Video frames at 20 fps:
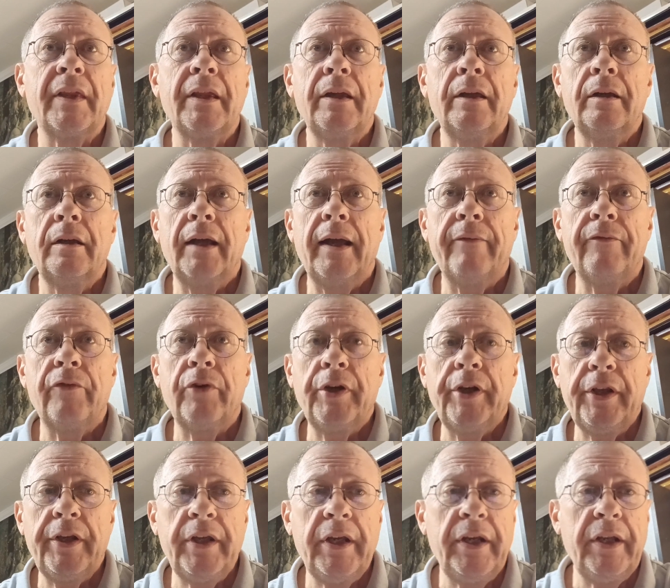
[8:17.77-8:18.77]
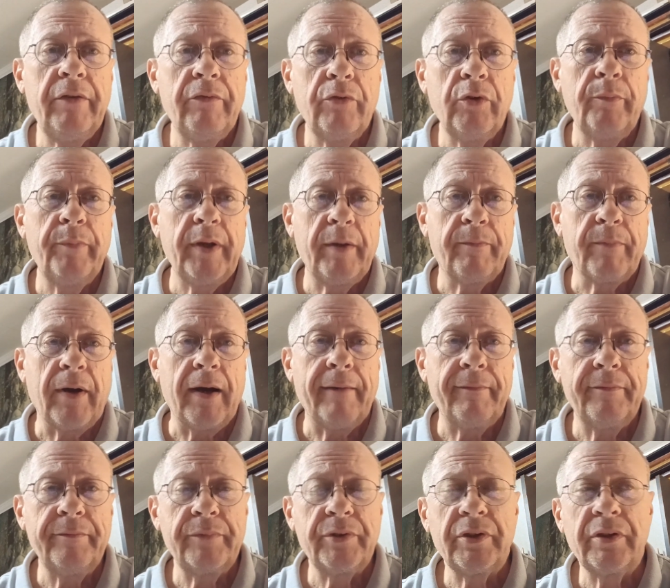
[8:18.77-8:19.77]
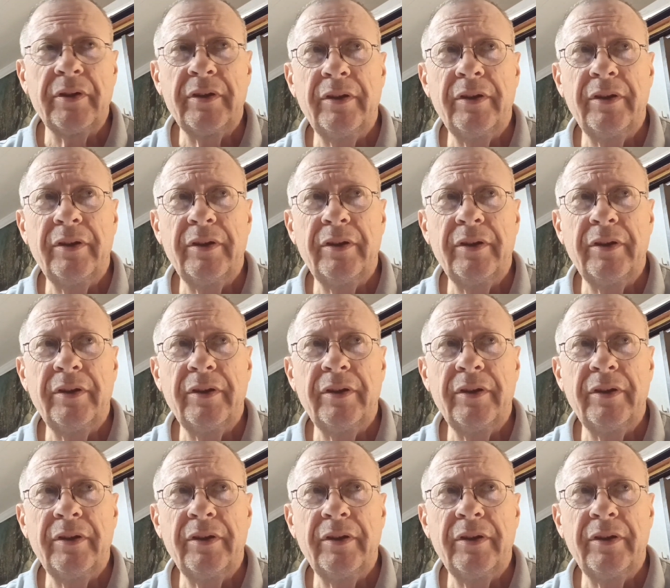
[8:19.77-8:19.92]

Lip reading: Haven't run into any real big problems.